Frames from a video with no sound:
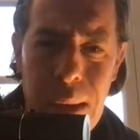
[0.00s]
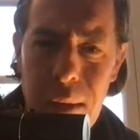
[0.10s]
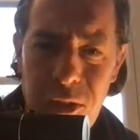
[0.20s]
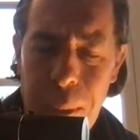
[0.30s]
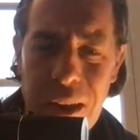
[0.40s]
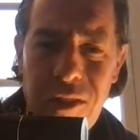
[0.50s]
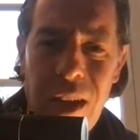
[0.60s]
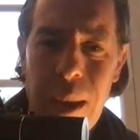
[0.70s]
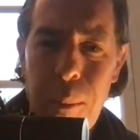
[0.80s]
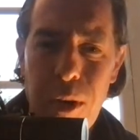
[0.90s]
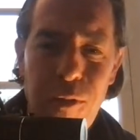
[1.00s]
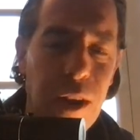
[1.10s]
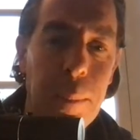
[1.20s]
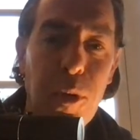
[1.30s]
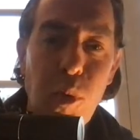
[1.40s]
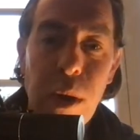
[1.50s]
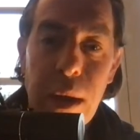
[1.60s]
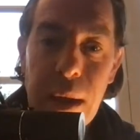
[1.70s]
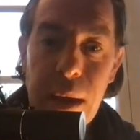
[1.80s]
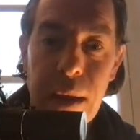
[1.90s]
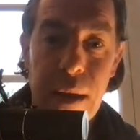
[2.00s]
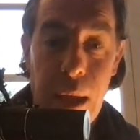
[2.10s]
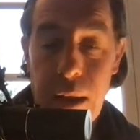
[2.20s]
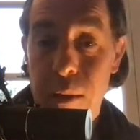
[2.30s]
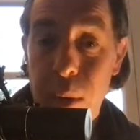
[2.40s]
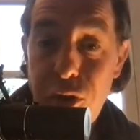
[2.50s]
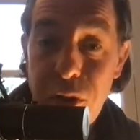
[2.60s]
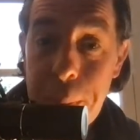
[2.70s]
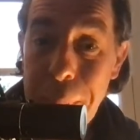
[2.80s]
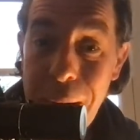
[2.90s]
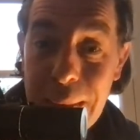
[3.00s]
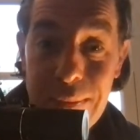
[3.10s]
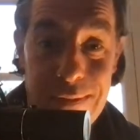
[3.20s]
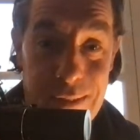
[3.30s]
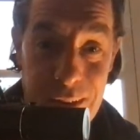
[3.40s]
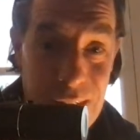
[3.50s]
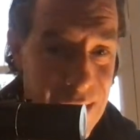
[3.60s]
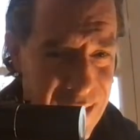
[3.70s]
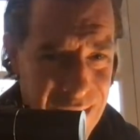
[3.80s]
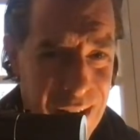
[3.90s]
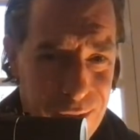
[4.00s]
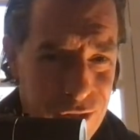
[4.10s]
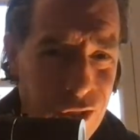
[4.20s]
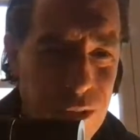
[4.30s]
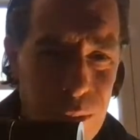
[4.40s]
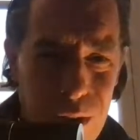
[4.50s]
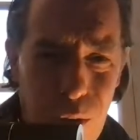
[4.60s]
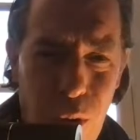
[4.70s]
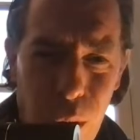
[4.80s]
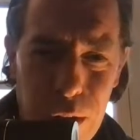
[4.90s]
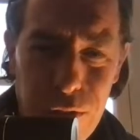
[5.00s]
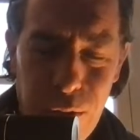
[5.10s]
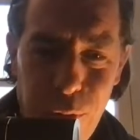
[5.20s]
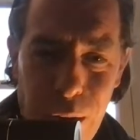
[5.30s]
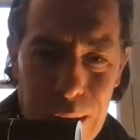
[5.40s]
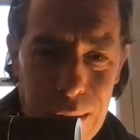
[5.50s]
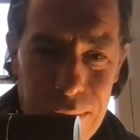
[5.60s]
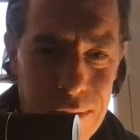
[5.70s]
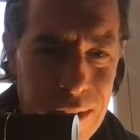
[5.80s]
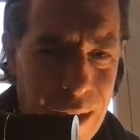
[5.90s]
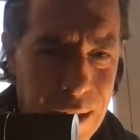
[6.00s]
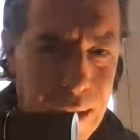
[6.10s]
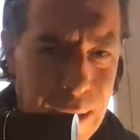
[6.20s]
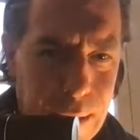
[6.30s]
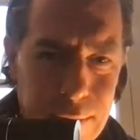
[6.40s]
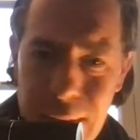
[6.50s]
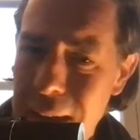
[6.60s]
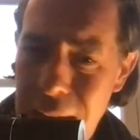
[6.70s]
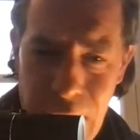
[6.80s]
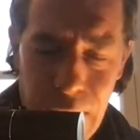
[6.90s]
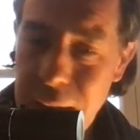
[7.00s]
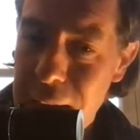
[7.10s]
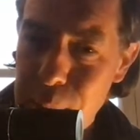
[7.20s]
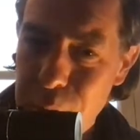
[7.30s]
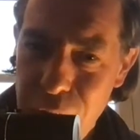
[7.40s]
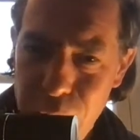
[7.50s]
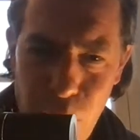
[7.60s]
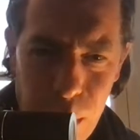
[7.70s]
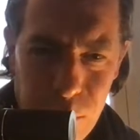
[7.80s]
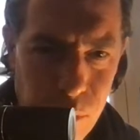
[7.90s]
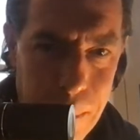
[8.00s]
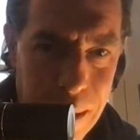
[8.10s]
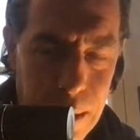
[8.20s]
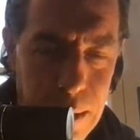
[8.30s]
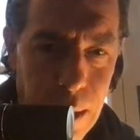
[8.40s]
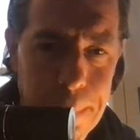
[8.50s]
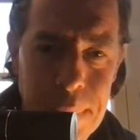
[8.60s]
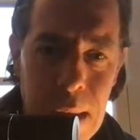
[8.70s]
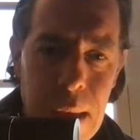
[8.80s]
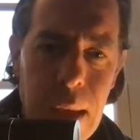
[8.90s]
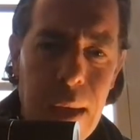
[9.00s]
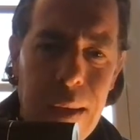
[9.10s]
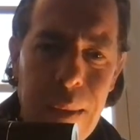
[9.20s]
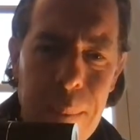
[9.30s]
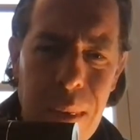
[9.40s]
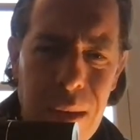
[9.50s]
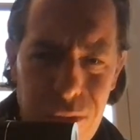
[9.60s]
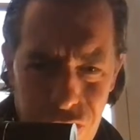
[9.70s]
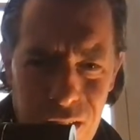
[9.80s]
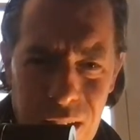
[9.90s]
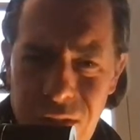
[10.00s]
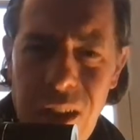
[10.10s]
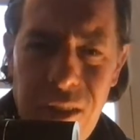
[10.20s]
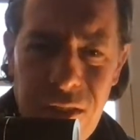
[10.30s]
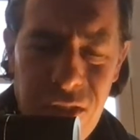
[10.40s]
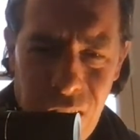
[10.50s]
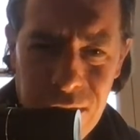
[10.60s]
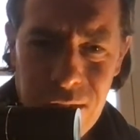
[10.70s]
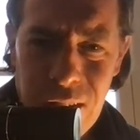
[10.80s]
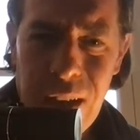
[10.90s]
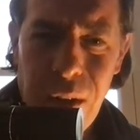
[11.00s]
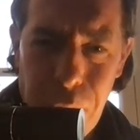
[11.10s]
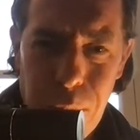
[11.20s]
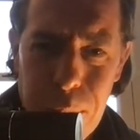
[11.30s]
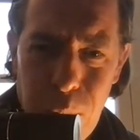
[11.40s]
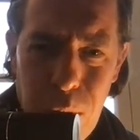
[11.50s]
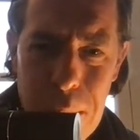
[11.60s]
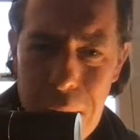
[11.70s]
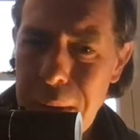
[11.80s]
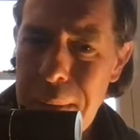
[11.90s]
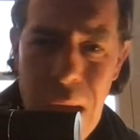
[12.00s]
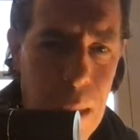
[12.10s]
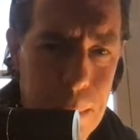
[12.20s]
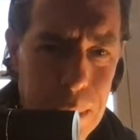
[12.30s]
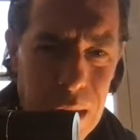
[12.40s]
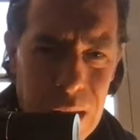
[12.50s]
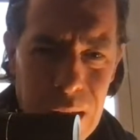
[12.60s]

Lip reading: spending time with Philip Green and Richard Branson. She's got some real quality friends as our Kate with no quick reminder. She is a disgusting, horrible woman, but